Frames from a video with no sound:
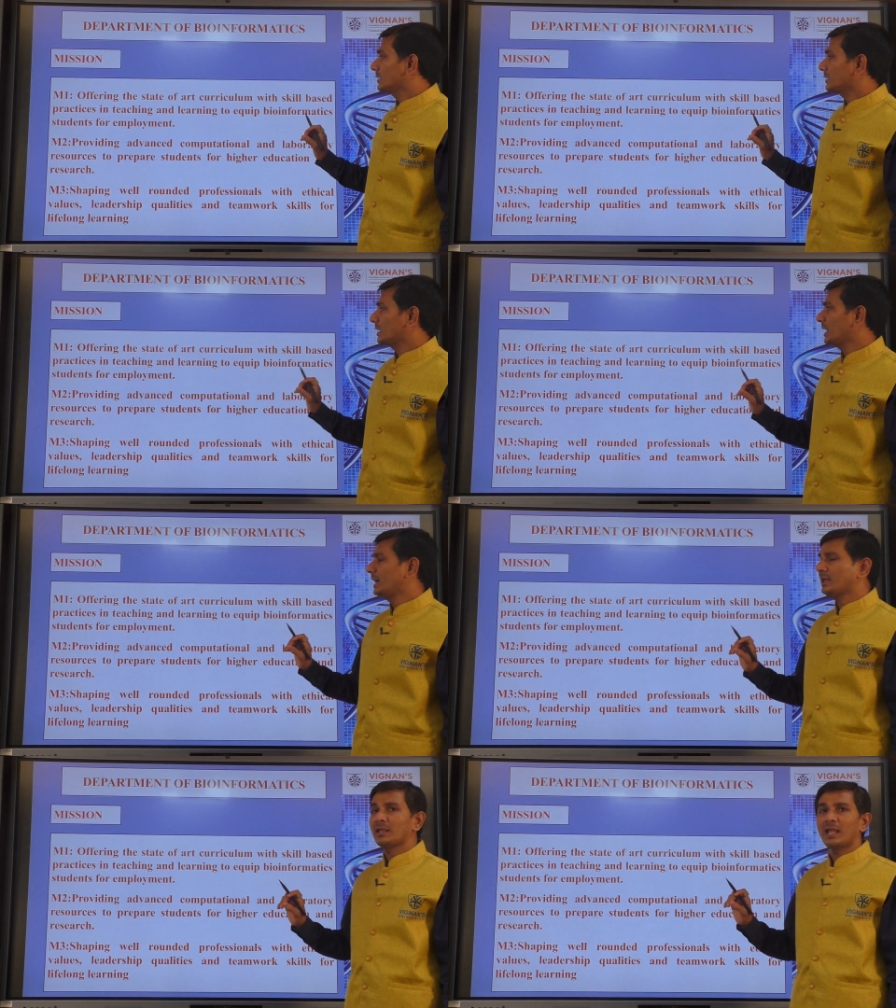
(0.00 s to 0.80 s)

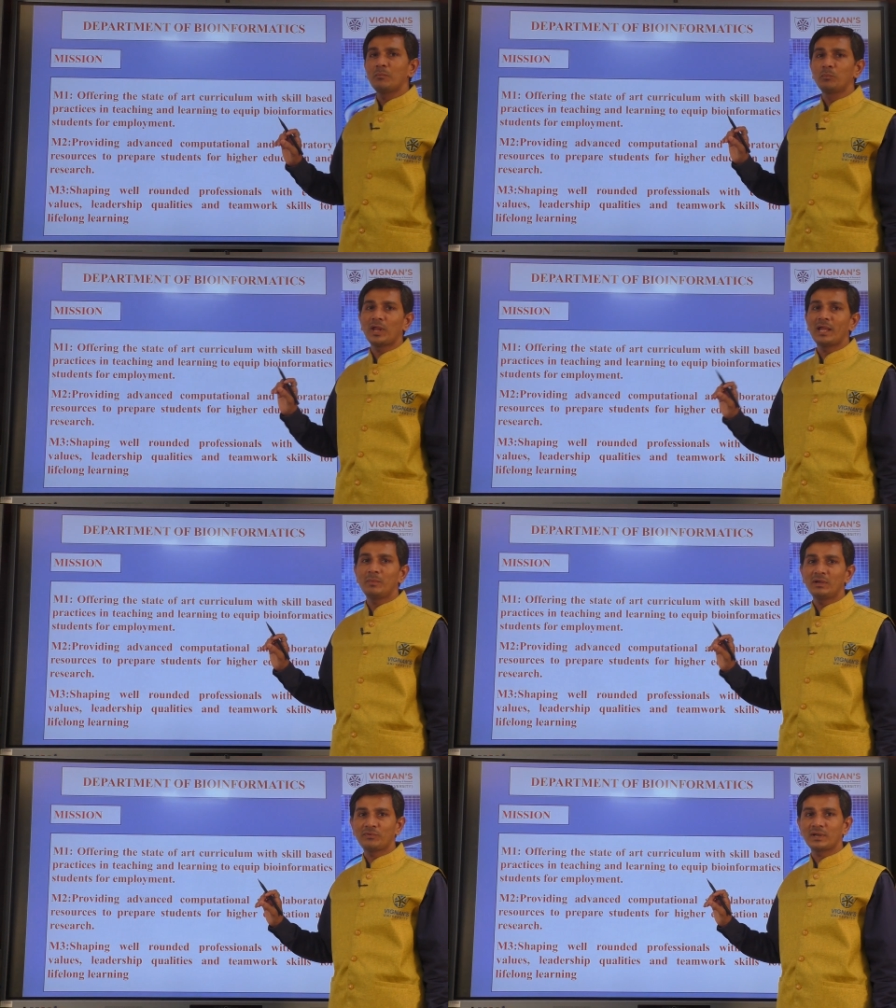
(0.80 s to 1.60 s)
creating
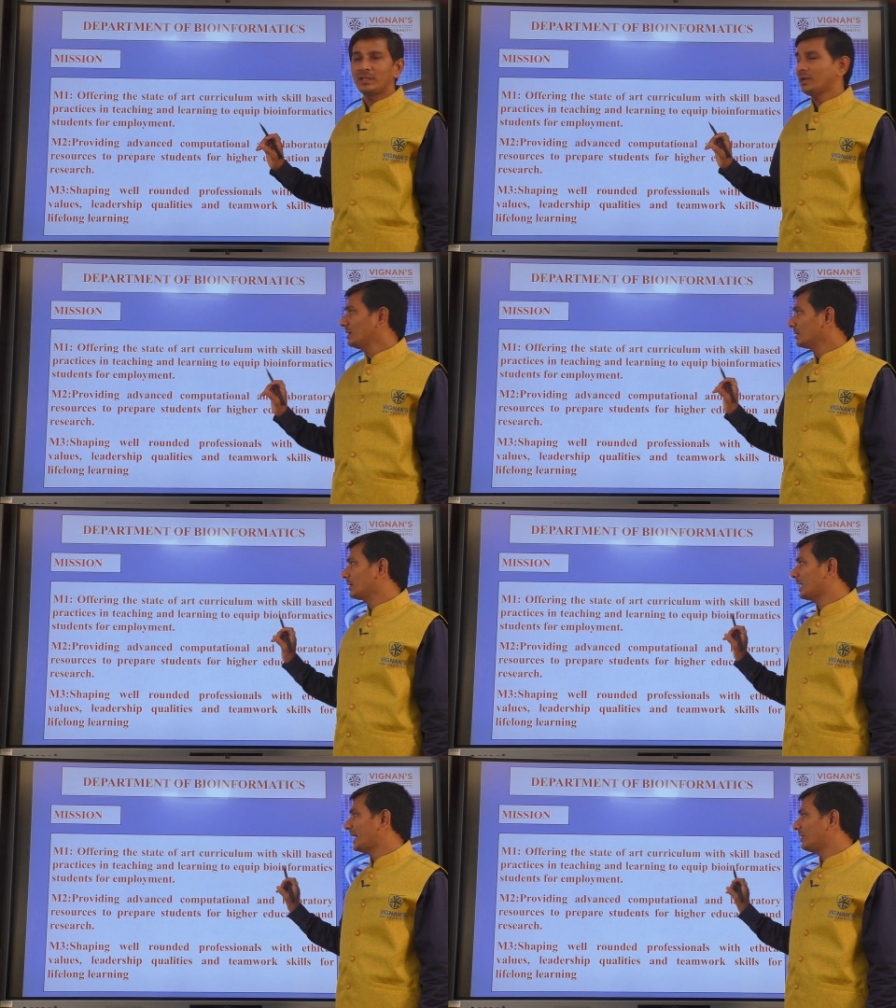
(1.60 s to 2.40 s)
employment for the
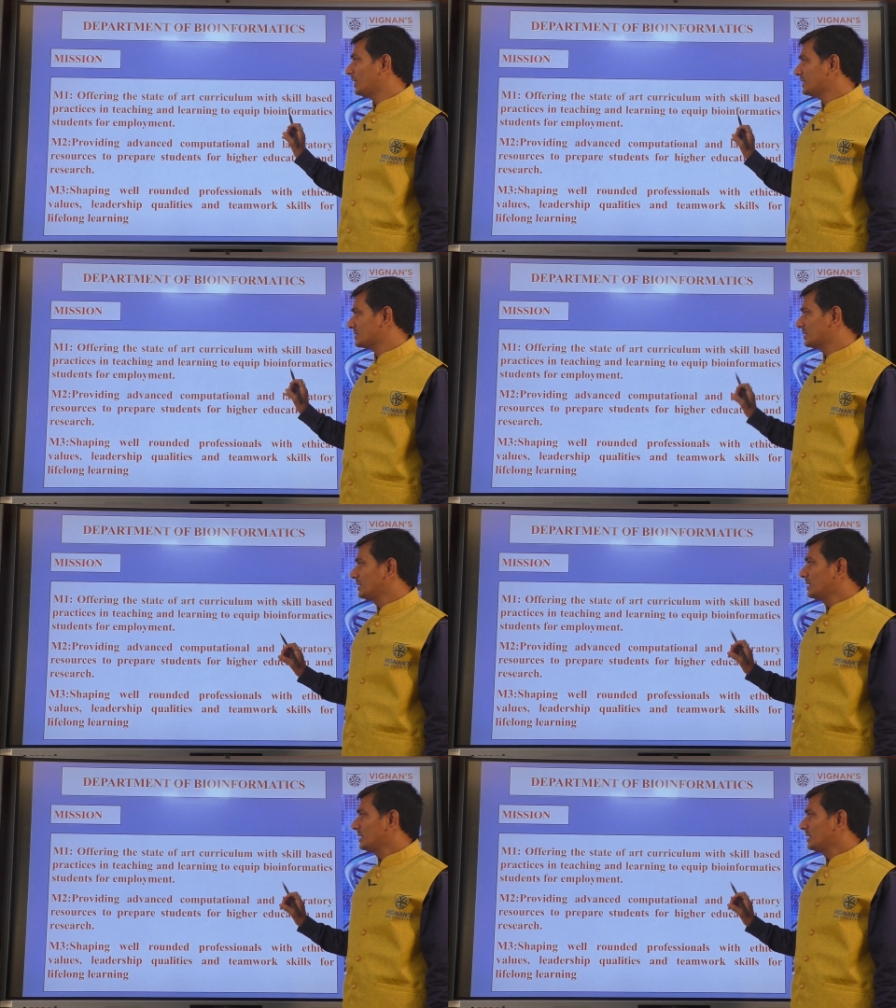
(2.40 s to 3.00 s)
graduates.